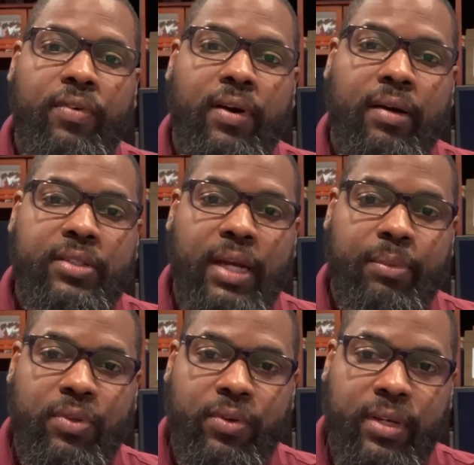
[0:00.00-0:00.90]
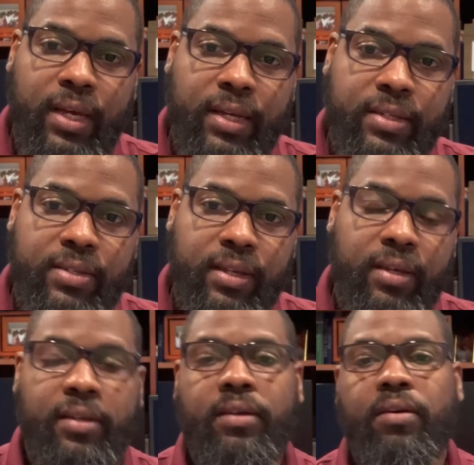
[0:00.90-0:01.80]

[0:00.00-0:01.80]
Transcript: uh, chapter 39 said,